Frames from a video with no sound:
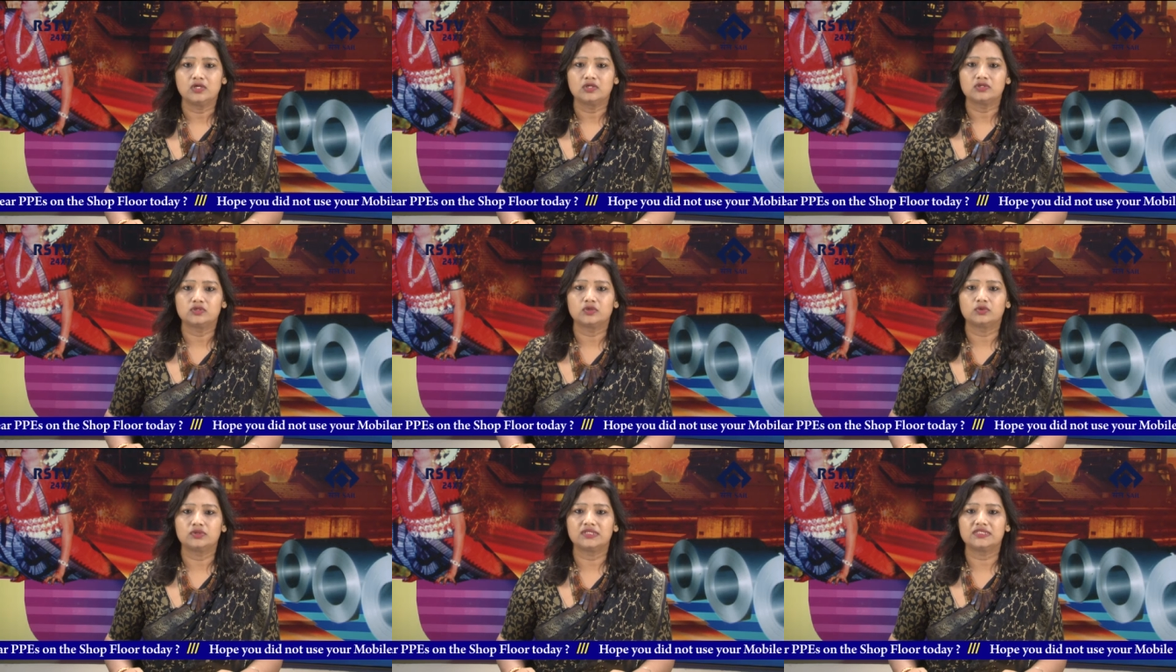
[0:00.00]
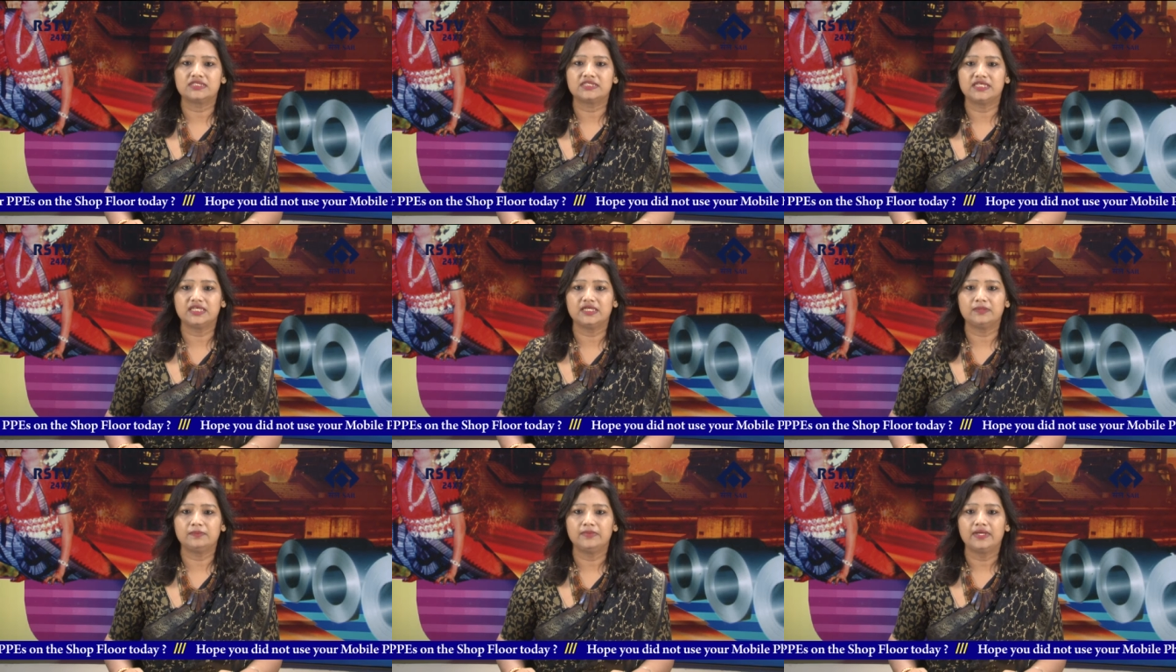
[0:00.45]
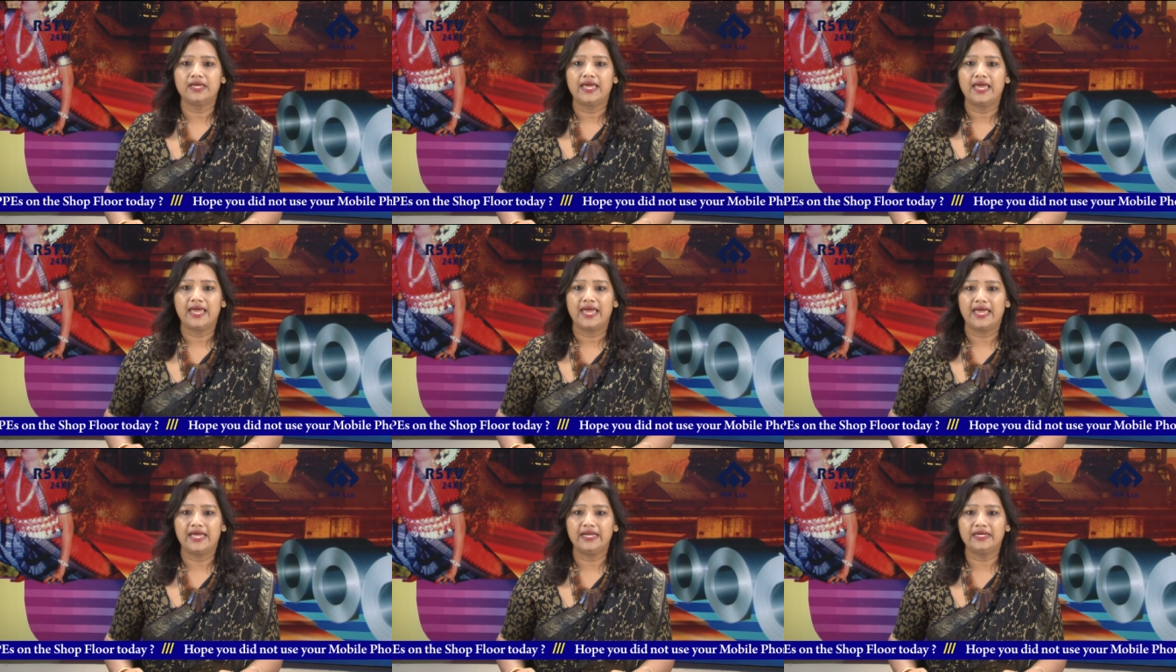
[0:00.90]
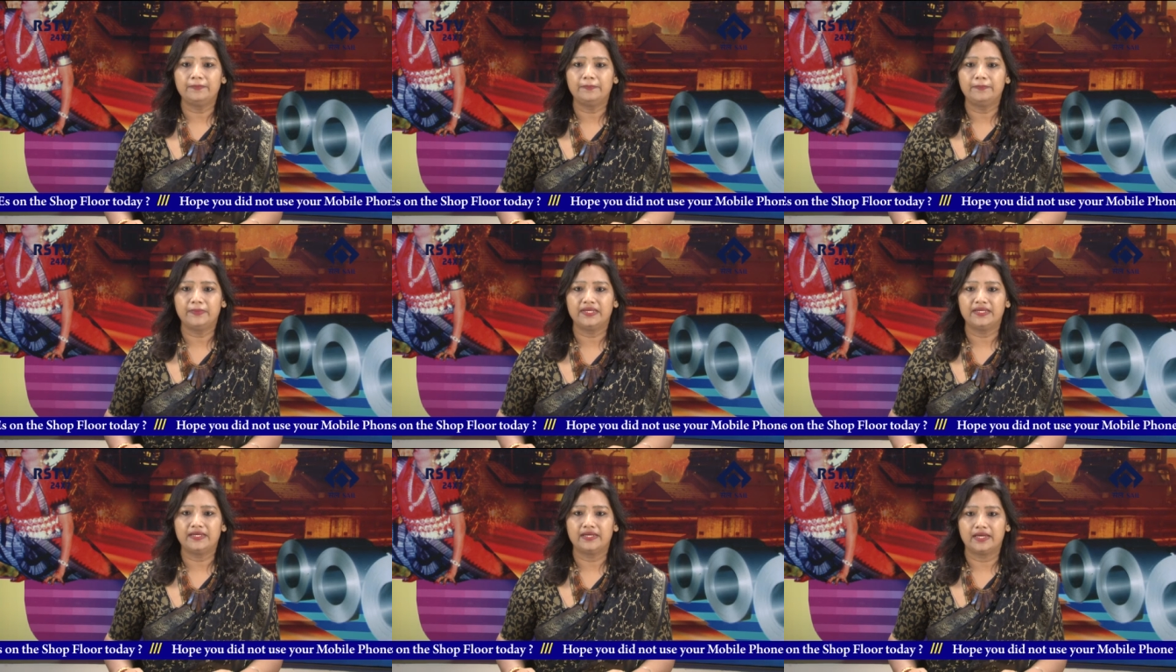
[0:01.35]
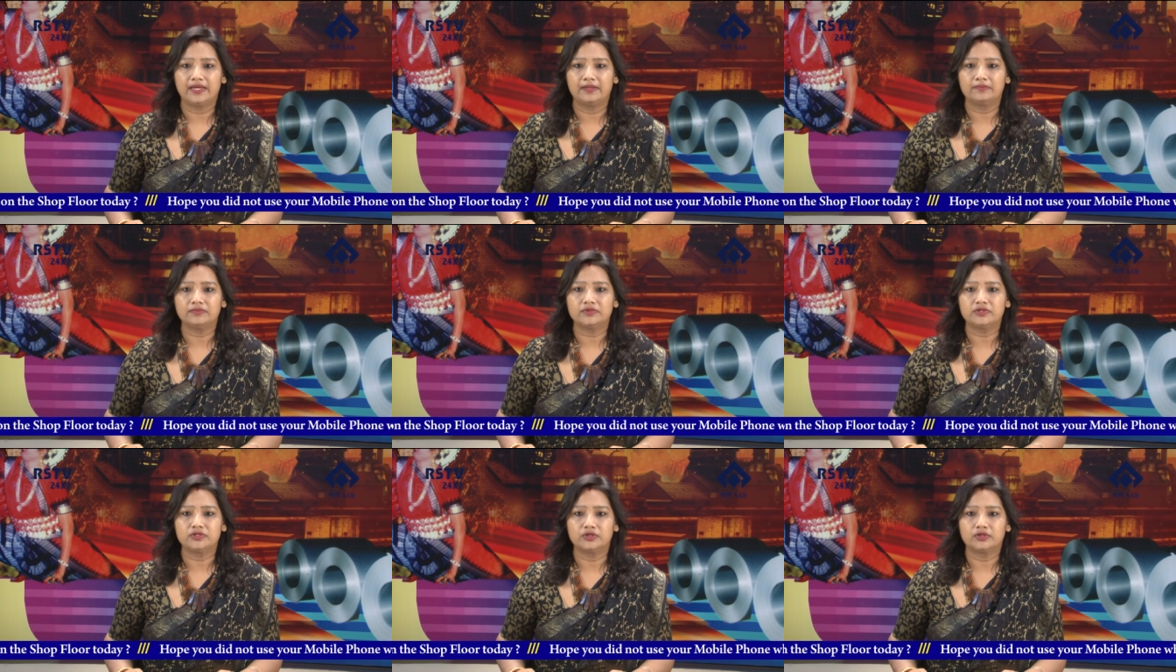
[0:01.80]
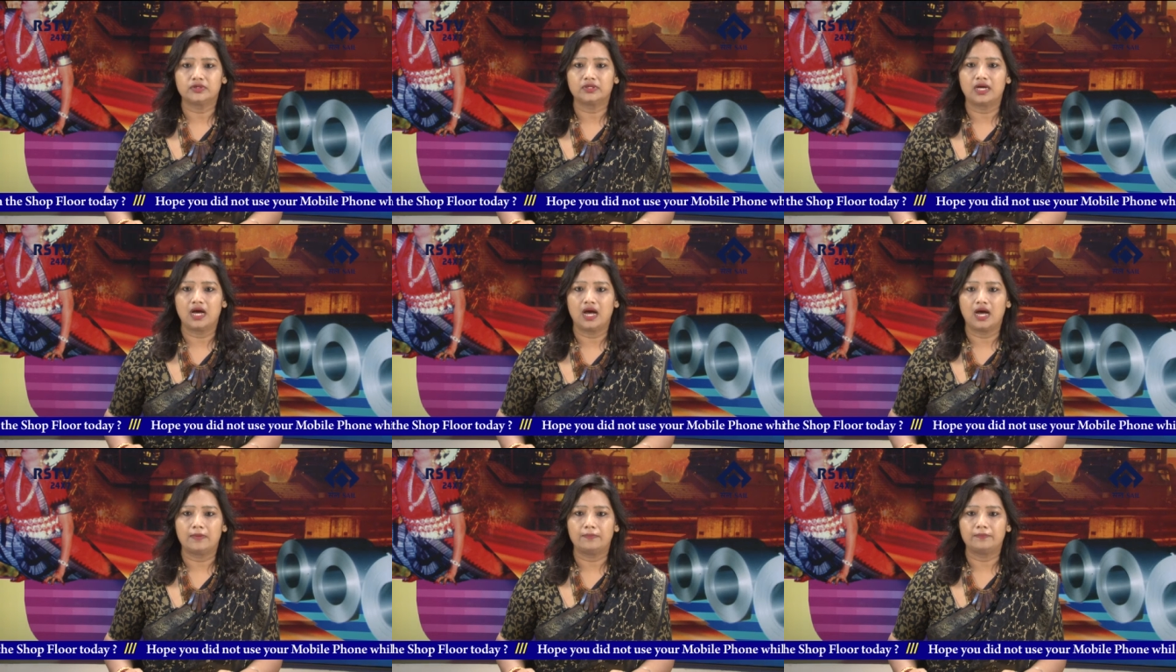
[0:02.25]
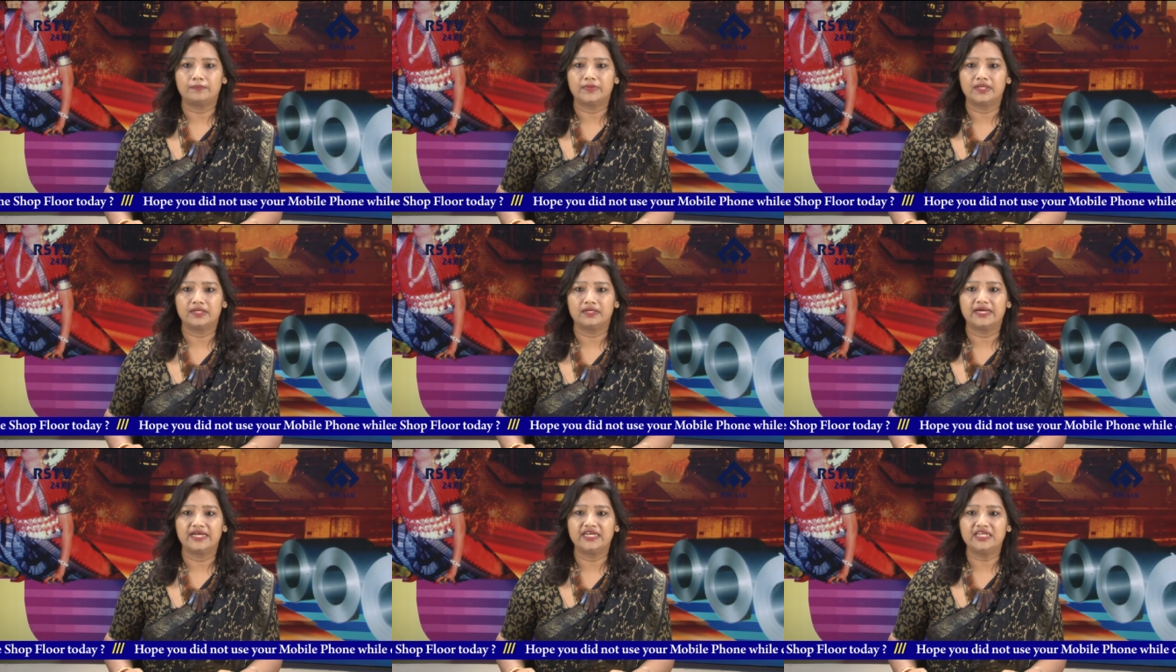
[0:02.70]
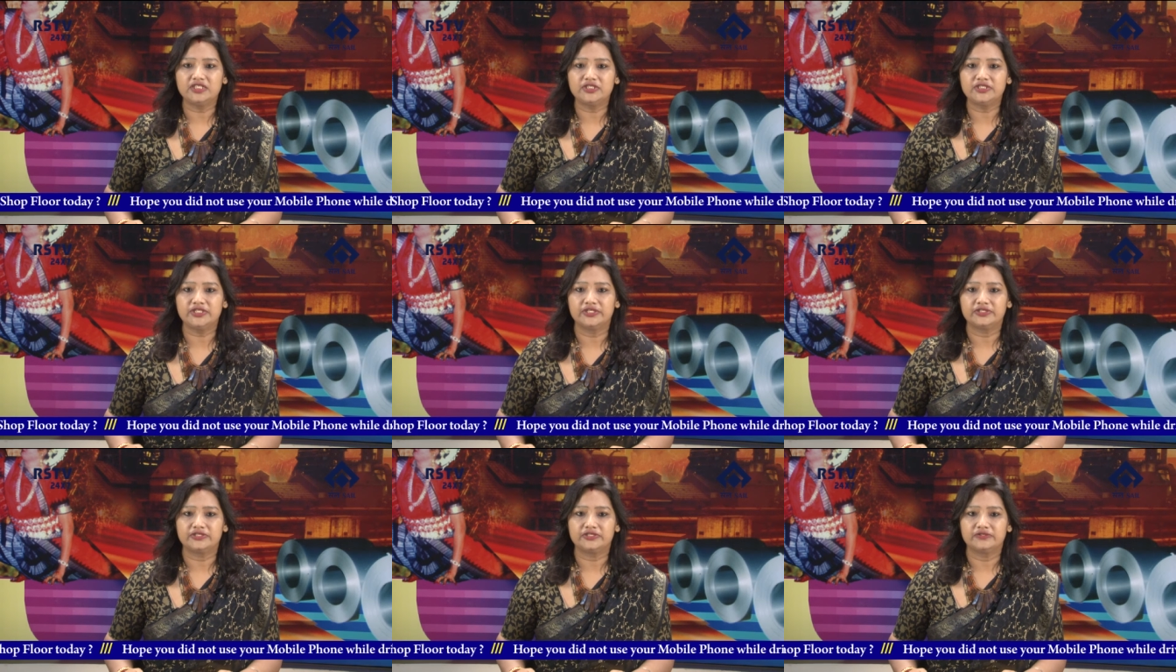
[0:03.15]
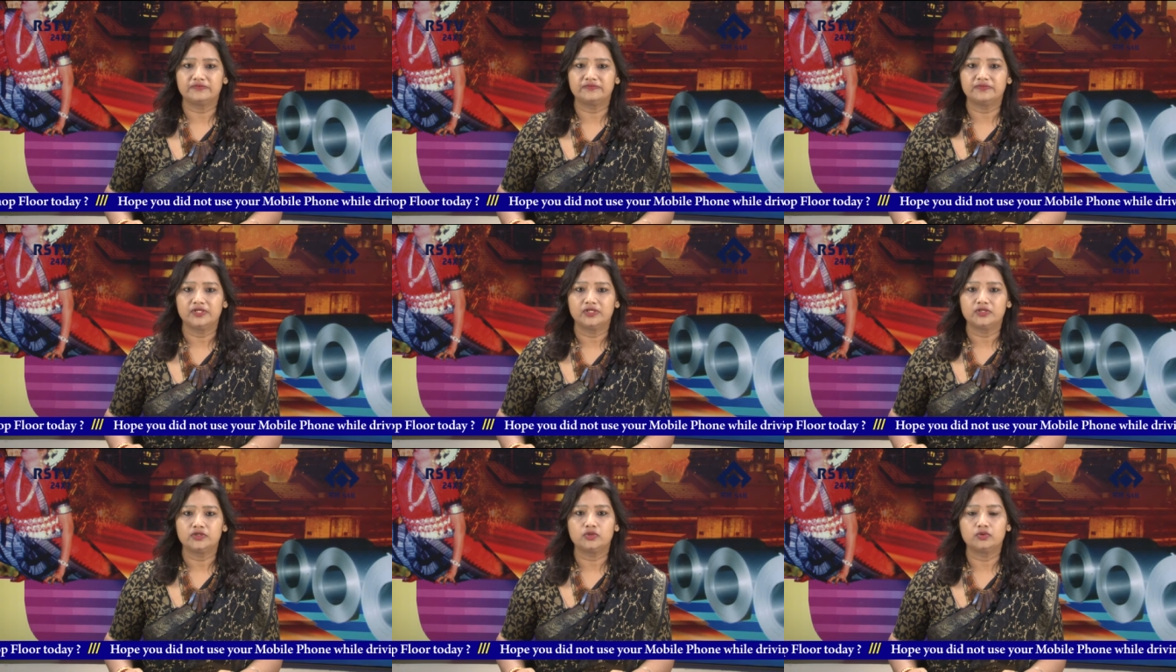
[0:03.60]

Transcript: So the team NPM took up the initiative